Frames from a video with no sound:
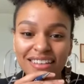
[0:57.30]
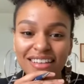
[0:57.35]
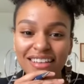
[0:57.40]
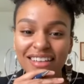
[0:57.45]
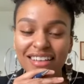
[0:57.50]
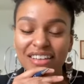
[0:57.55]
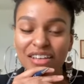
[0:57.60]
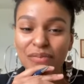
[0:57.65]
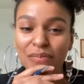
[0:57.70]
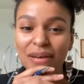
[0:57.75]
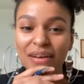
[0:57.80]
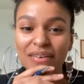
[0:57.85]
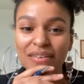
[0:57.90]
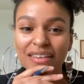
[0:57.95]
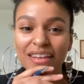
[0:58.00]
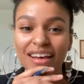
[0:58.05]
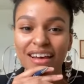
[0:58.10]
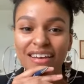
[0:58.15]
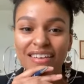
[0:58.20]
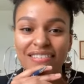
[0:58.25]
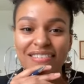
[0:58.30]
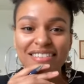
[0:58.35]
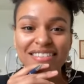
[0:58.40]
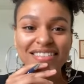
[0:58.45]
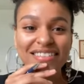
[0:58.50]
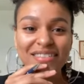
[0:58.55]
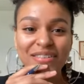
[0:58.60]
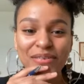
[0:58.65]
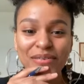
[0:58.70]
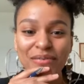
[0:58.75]
The thing about lives,
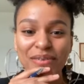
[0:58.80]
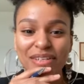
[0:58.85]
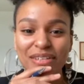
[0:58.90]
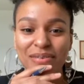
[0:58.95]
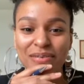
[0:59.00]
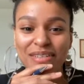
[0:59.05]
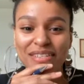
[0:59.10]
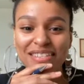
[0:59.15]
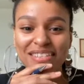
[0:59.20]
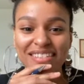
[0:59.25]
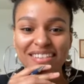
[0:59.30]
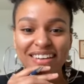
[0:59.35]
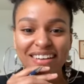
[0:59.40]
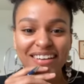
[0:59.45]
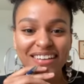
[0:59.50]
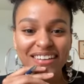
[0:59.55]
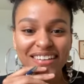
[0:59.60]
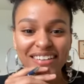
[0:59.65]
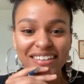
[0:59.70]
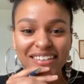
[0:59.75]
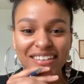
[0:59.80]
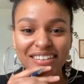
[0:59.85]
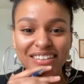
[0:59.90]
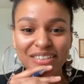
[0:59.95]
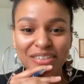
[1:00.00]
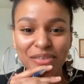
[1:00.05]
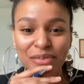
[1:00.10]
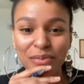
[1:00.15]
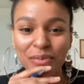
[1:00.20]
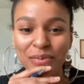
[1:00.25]
when do we start?
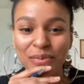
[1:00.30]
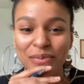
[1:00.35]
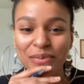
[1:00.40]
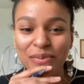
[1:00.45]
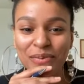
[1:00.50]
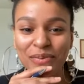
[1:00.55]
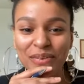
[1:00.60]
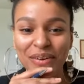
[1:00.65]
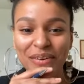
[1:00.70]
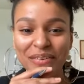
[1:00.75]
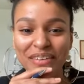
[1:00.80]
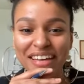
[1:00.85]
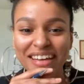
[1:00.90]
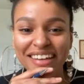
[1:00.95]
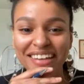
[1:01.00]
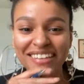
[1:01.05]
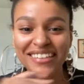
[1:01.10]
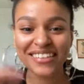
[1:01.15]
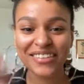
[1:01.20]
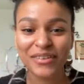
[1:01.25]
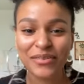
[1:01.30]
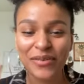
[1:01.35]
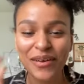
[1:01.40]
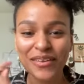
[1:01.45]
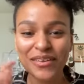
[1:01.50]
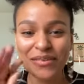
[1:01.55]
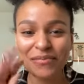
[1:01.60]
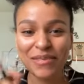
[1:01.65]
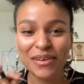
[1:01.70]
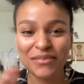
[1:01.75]
Ooh, okay.
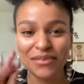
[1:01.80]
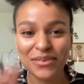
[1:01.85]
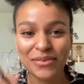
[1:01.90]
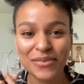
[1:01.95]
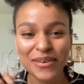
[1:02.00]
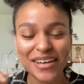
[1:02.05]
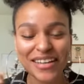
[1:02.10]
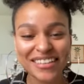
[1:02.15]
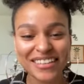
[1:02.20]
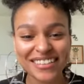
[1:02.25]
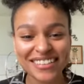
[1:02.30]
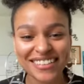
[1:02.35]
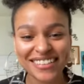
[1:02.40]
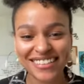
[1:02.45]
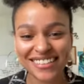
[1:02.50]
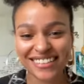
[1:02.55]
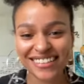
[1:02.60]
Welcome, everyone.